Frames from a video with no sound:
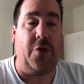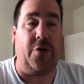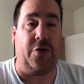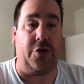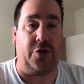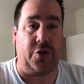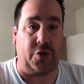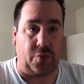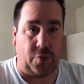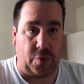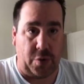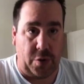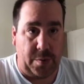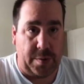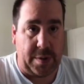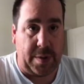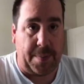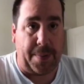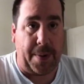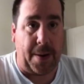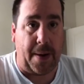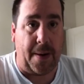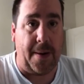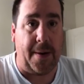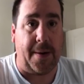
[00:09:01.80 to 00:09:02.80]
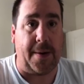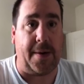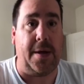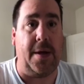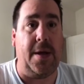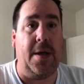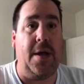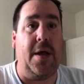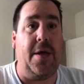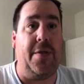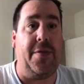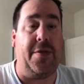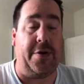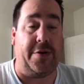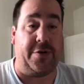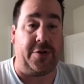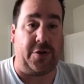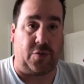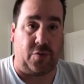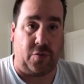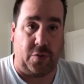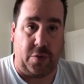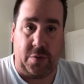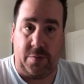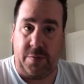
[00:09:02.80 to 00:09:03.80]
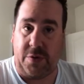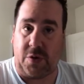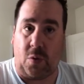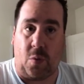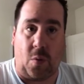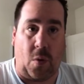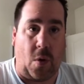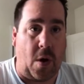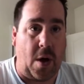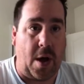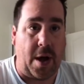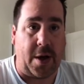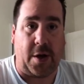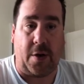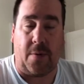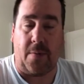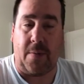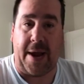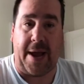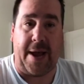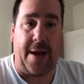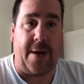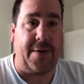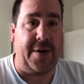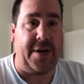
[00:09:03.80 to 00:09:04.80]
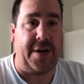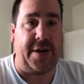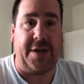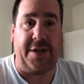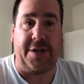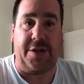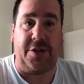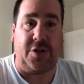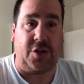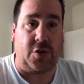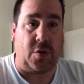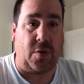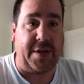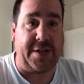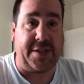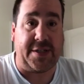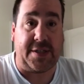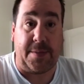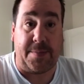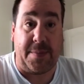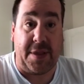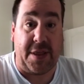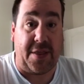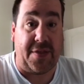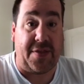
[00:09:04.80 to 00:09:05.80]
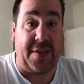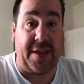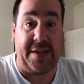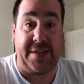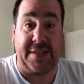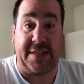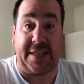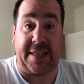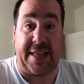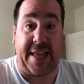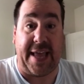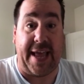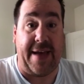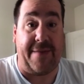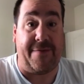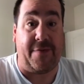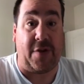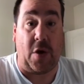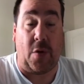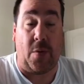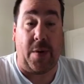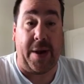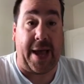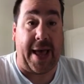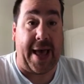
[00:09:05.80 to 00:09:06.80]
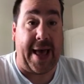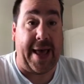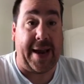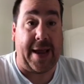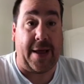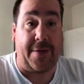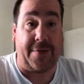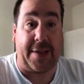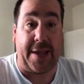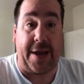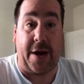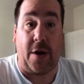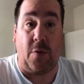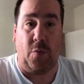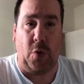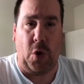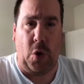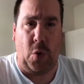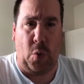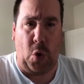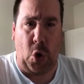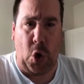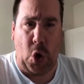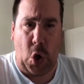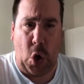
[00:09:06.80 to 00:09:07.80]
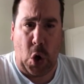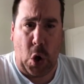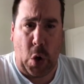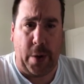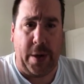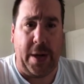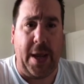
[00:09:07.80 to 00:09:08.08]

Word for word: There's room to park, there's room to walk around and enjoy some of the things that they have going on out there. Woo woo!